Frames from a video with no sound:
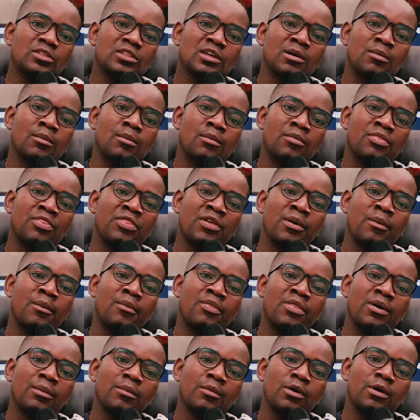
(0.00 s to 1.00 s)
the,
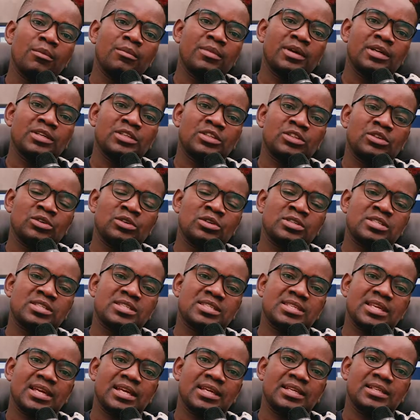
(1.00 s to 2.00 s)
the, the moment you
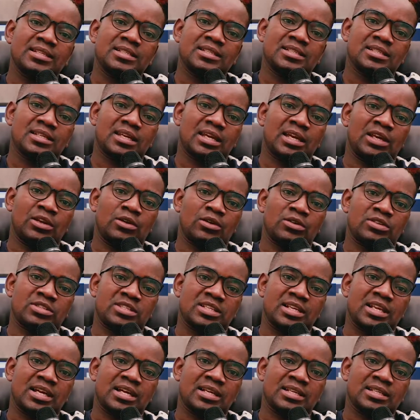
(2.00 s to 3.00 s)
send an
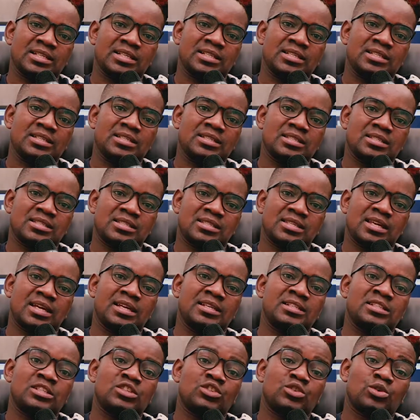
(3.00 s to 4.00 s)
auxiliary
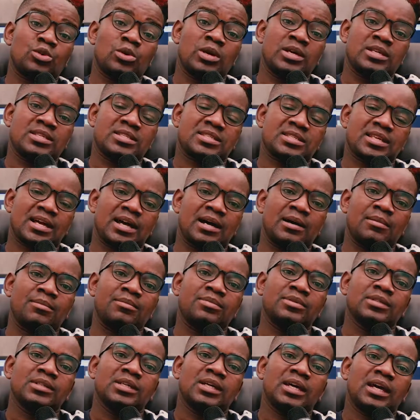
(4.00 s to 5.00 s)
send to a sub
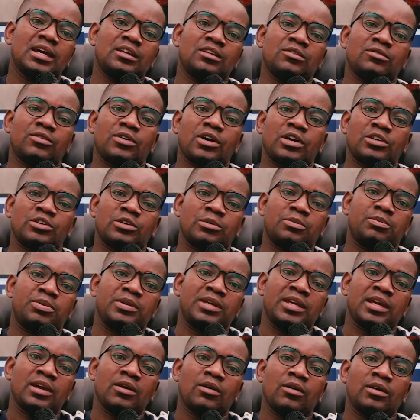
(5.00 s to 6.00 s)
and you've got your
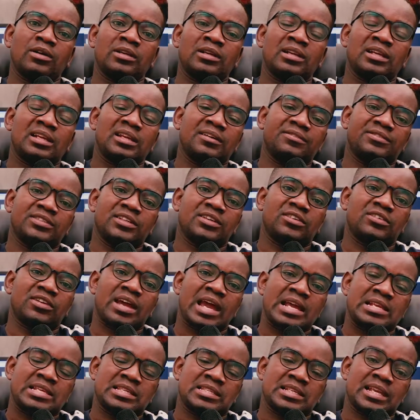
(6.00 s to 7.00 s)
PA on left and
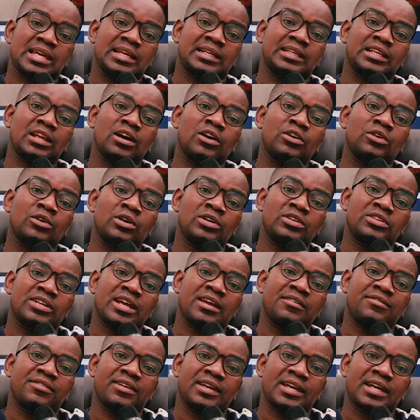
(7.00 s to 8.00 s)
right, it's like now you're
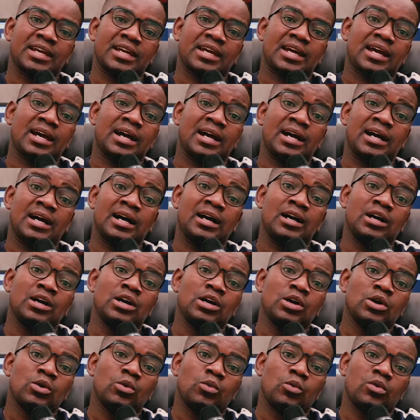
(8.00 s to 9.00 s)
driving a car
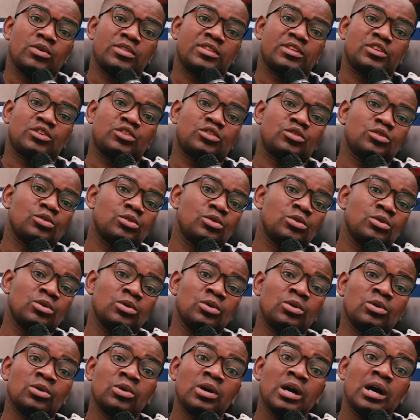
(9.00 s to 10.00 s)
with
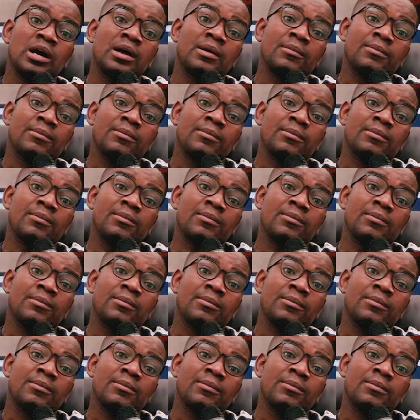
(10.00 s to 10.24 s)
two